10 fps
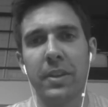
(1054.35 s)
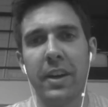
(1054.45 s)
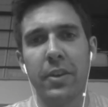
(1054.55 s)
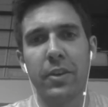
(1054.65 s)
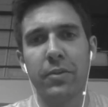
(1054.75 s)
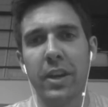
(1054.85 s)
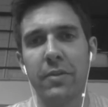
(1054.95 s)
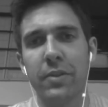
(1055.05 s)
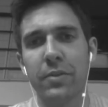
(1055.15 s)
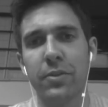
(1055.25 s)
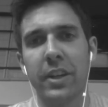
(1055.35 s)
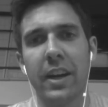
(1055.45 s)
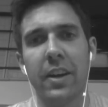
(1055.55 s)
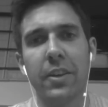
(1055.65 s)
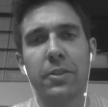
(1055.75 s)
How do you fly for free?
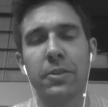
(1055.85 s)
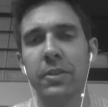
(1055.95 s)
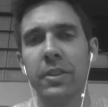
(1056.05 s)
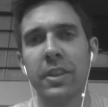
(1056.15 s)
How do you,